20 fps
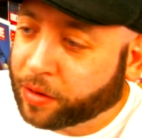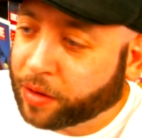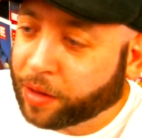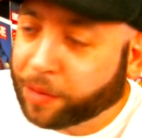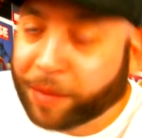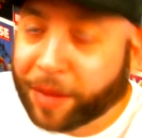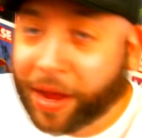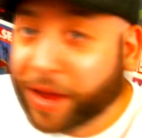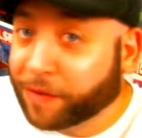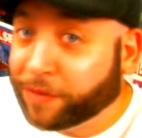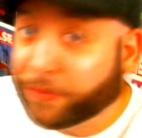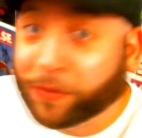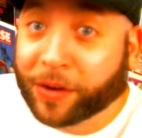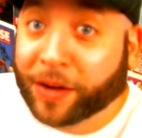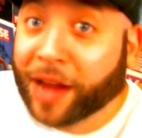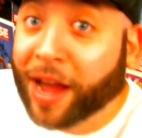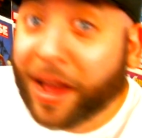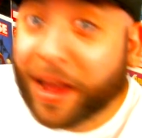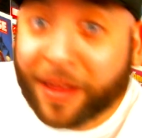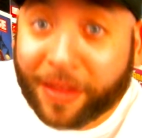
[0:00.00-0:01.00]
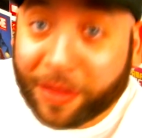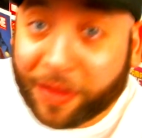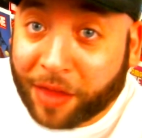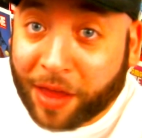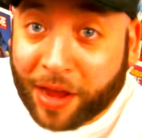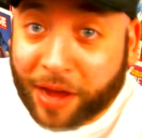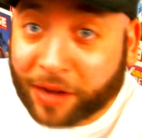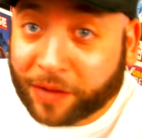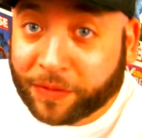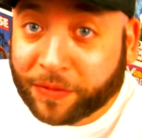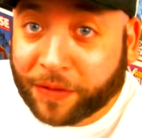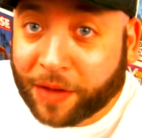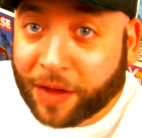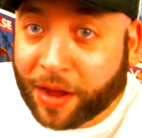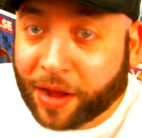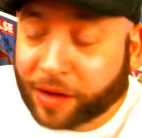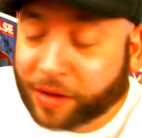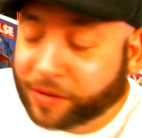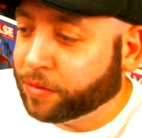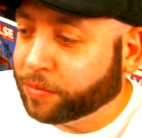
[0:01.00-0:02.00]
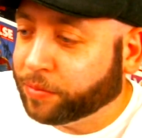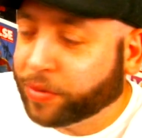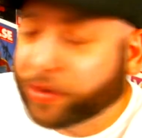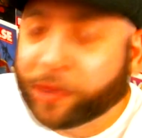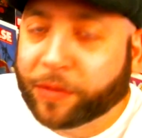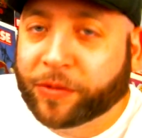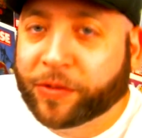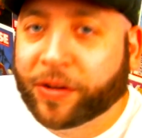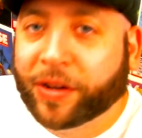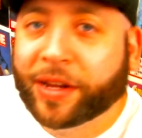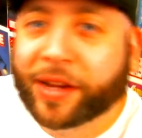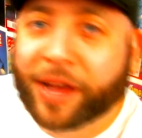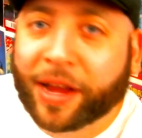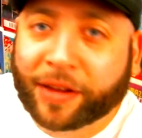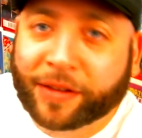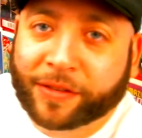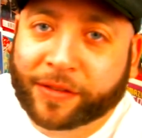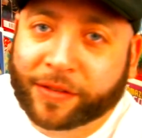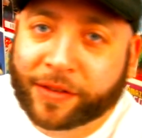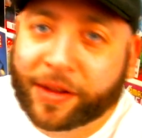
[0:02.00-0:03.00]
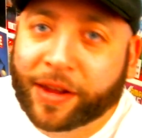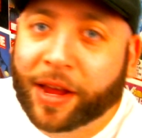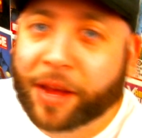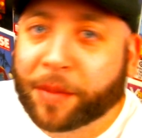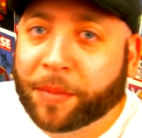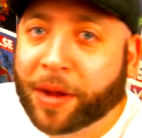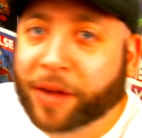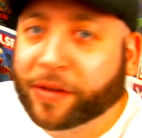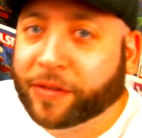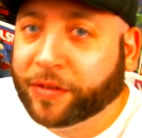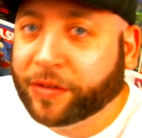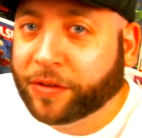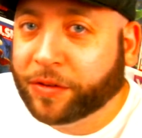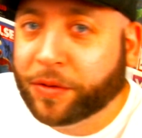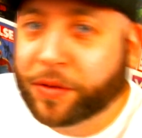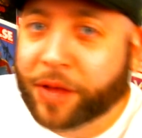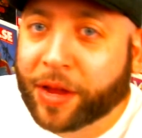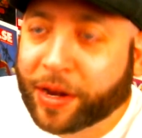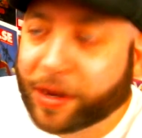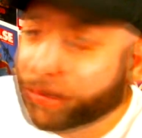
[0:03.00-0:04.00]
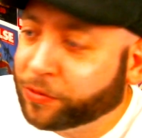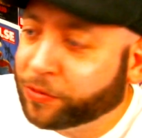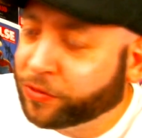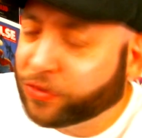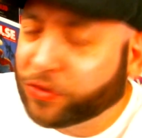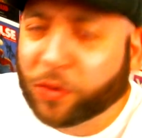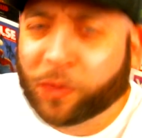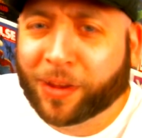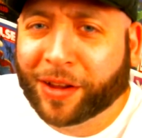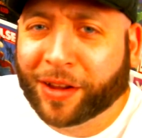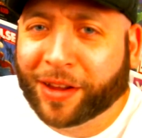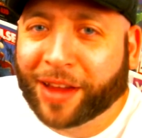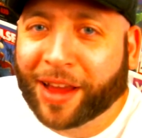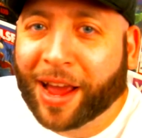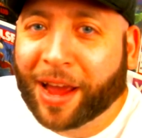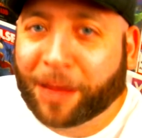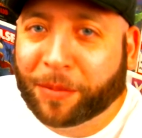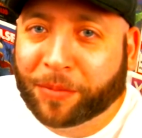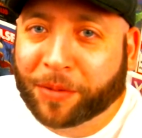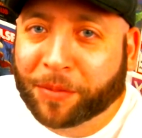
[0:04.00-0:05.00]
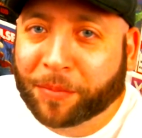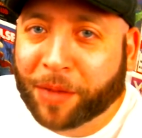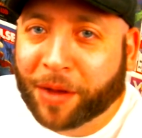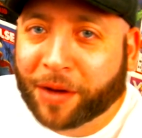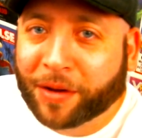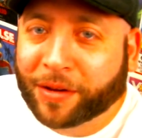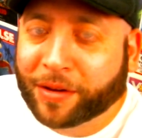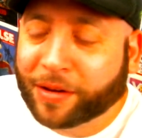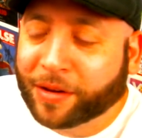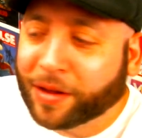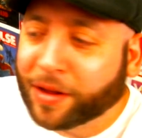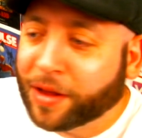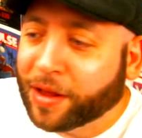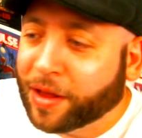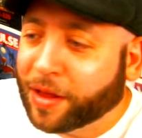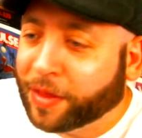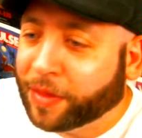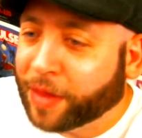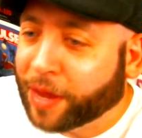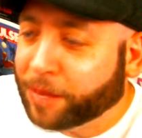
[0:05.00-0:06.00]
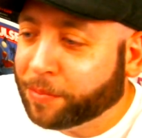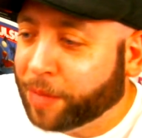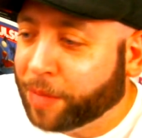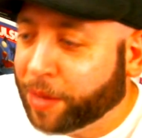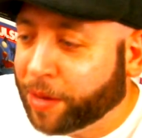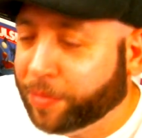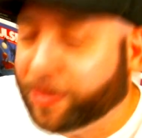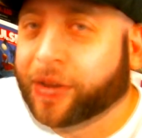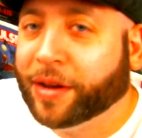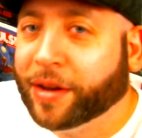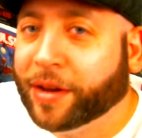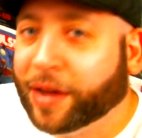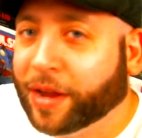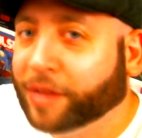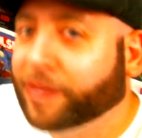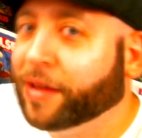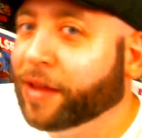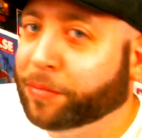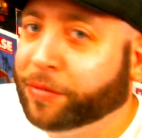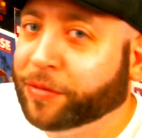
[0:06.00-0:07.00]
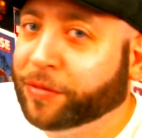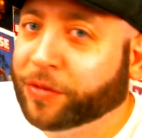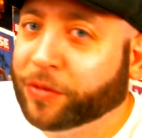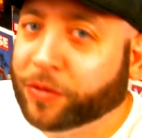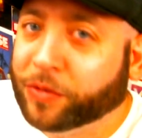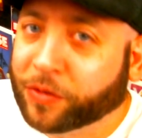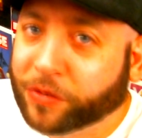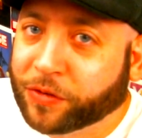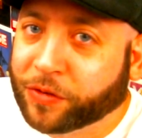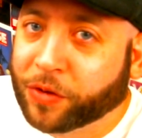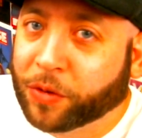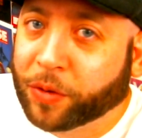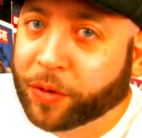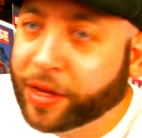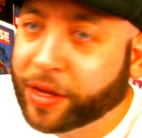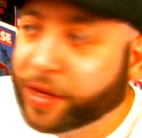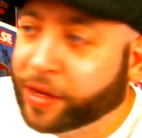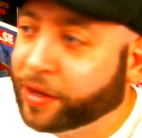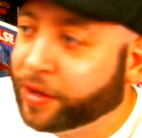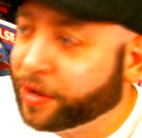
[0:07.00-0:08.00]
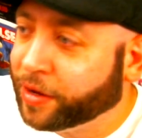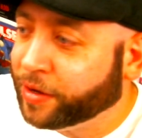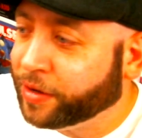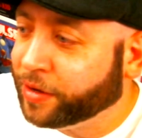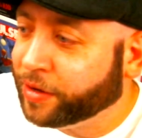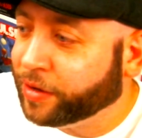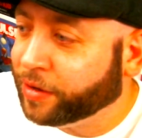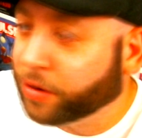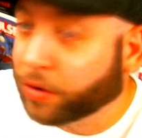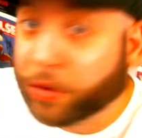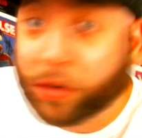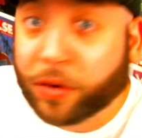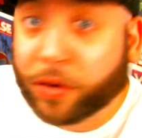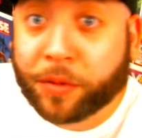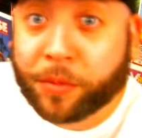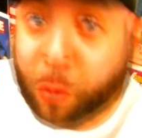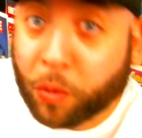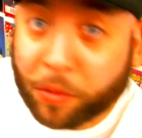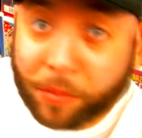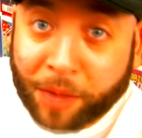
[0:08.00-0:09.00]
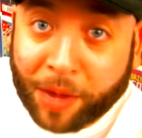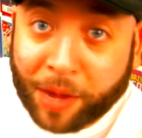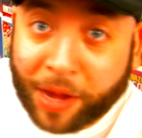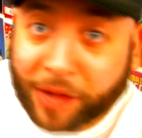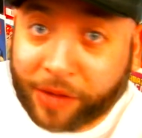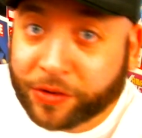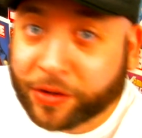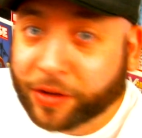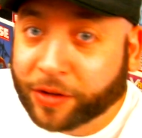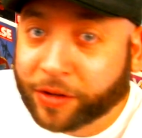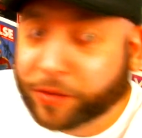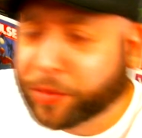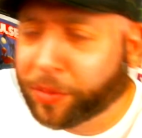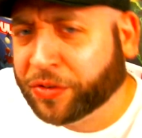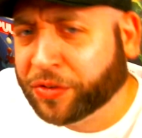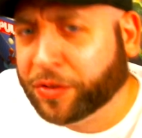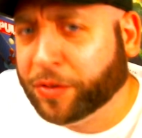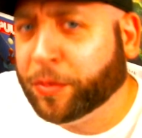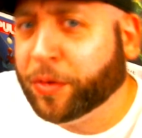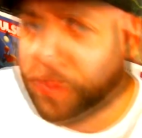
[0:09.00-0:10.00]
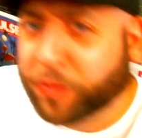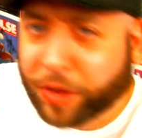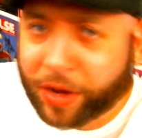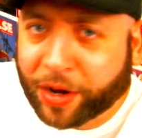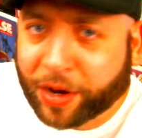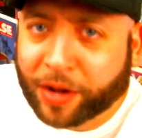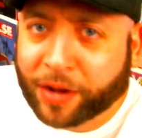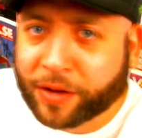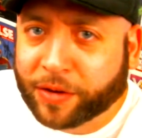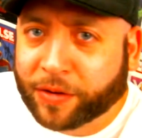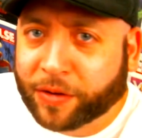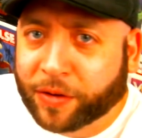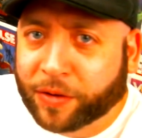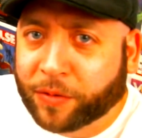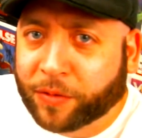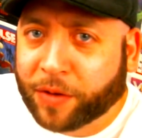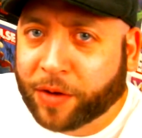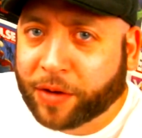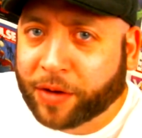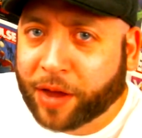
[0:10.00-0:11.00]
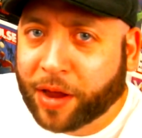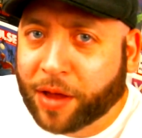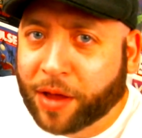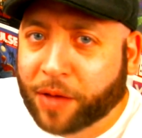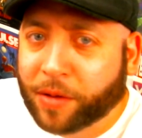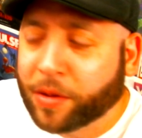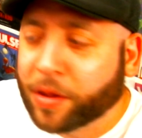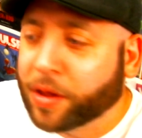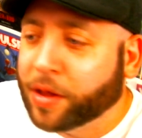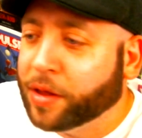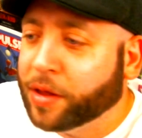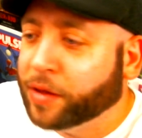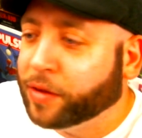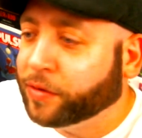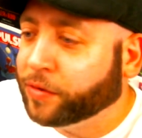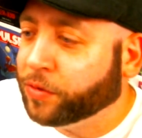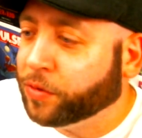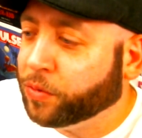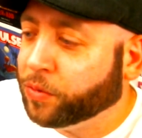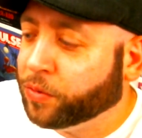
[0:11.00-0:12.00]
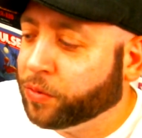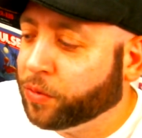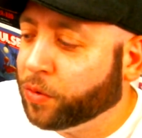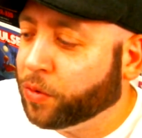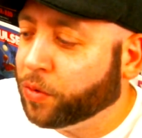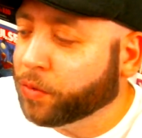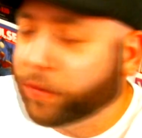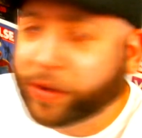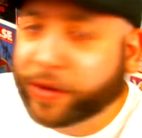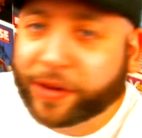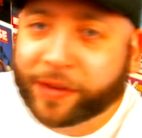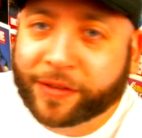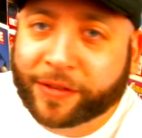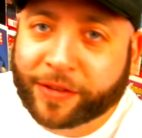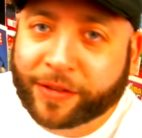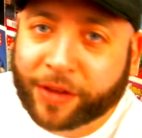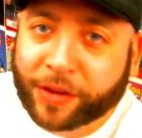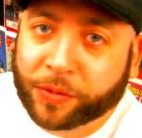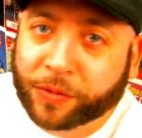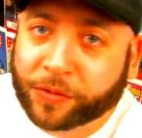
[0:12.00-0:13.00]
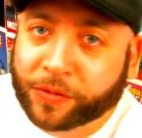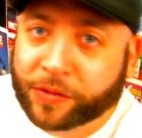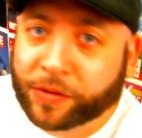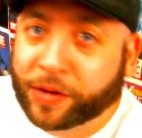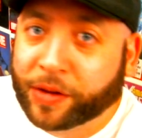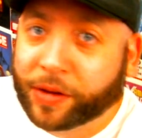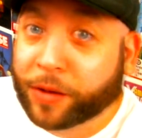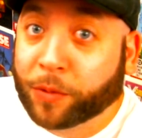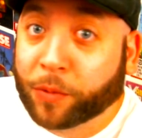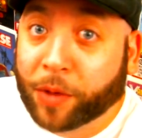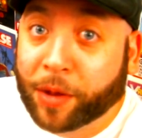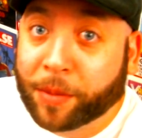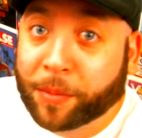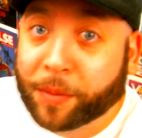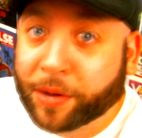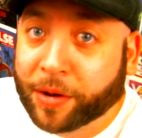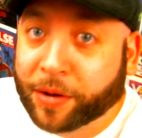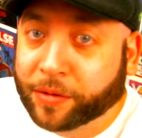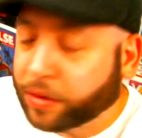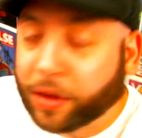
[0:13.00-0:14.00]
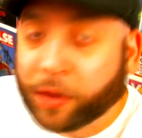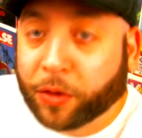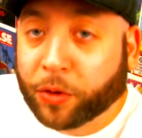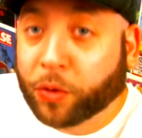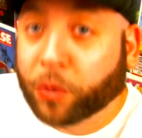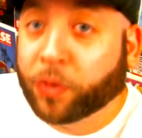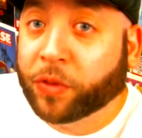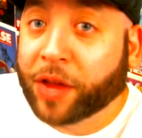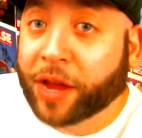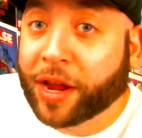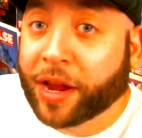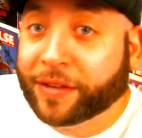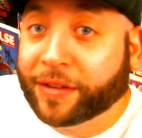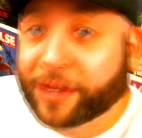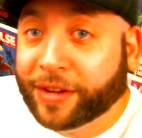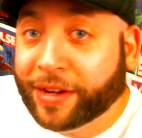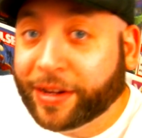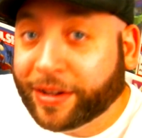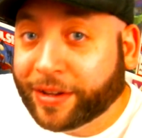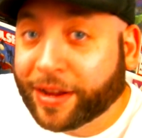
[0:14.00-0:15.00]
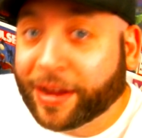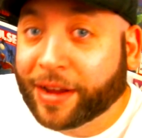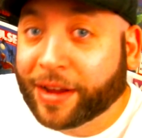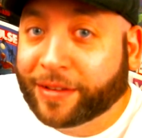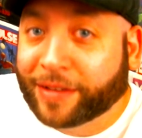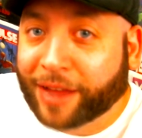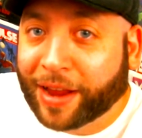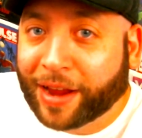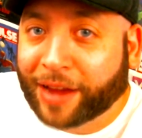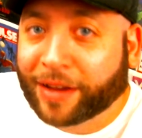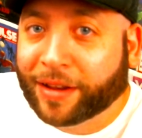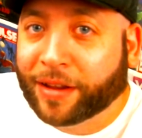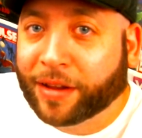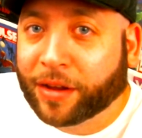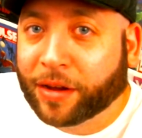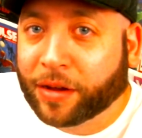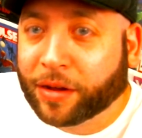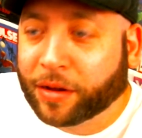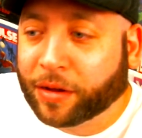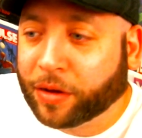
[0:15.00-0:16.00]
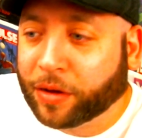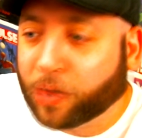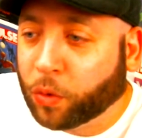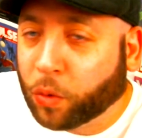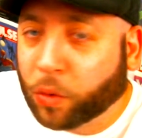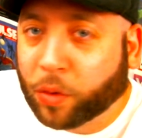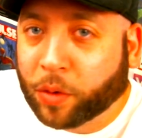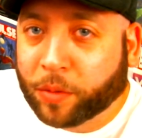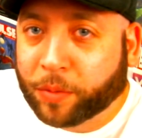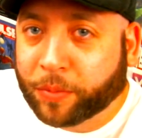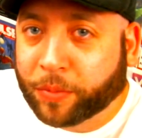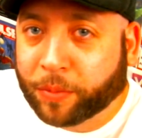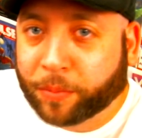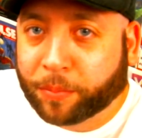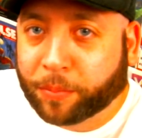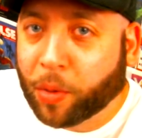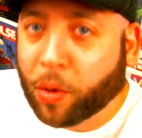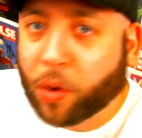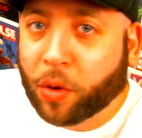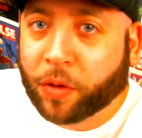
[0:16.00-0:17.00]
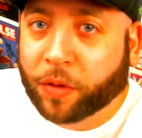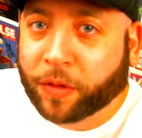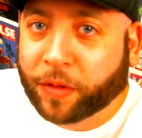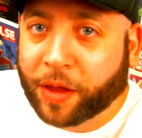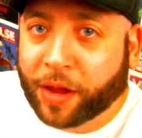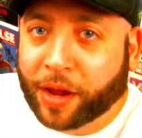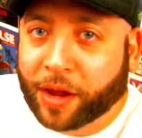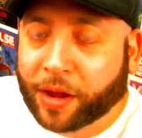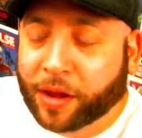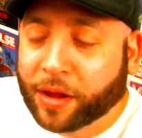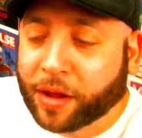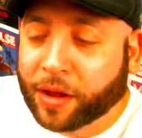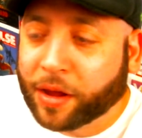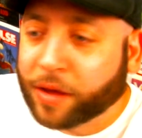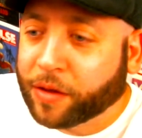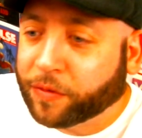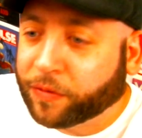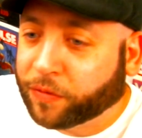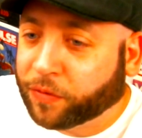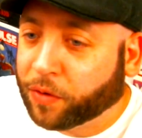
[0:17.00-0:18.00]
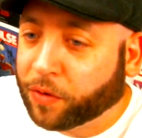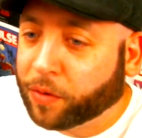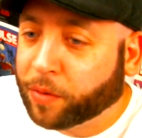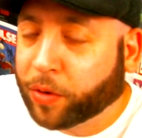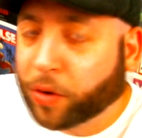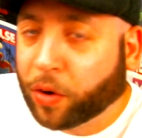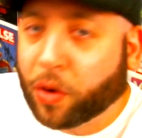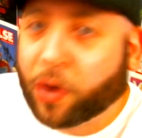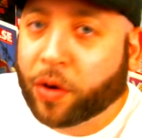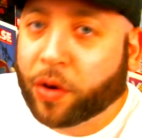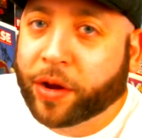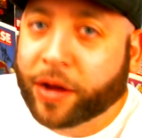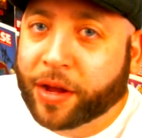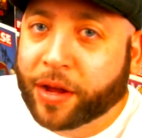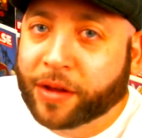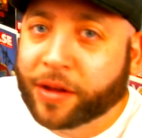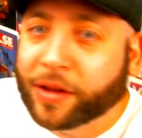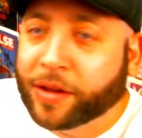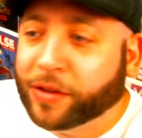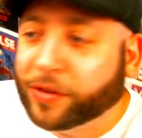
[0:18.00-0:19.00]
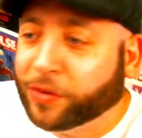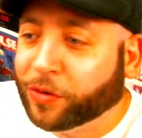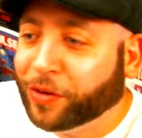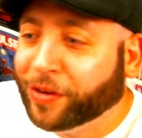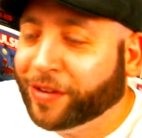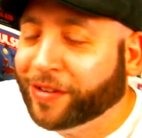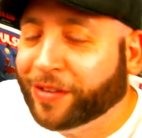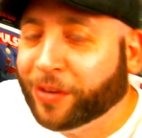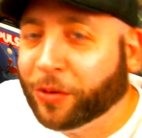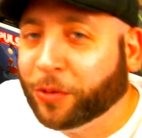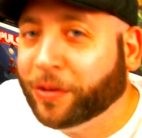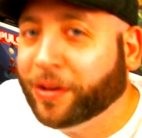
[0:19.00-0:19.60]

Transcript: I may have forgot that fact. But it was really nice to see him actually do that, and he was so really hyped about it that maybe in the next episodes or so he can learn more magic, especially with Rayla around now. So hopefully his skills get way better. The other cool thing is he did take the orb ball thing from Claudia, so he still